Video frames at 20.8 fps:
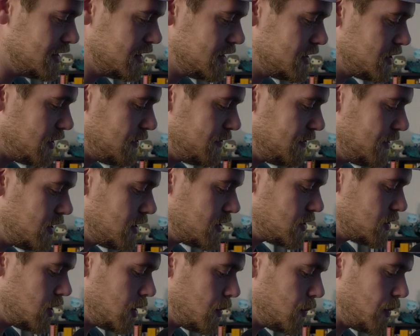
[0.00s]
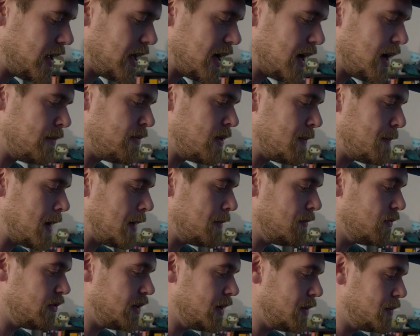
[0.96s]
So first up we have a
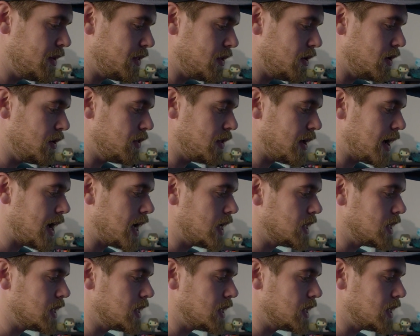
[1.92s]
pamphlet with other